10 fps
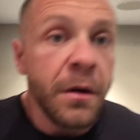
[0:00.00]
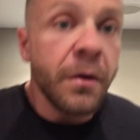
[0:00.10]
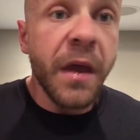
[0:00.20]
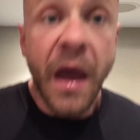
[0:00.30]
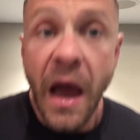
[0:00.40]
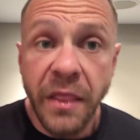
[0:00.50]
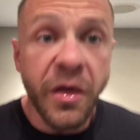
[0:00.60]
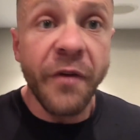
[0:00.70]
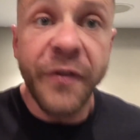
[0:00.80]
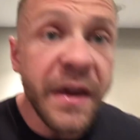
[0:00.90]
Okay, I
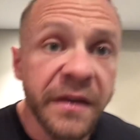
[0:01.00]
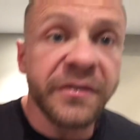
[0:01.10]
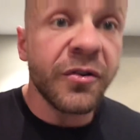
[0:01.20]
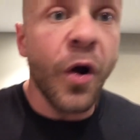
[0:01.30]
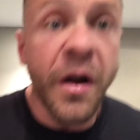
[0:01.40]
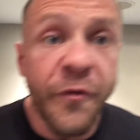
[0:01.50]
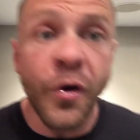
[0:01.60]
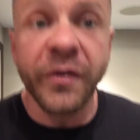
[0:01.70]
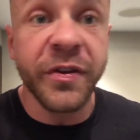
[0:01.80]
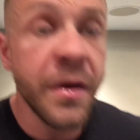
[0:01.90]
love vegans,
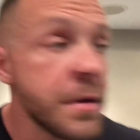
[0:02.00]
carnivores.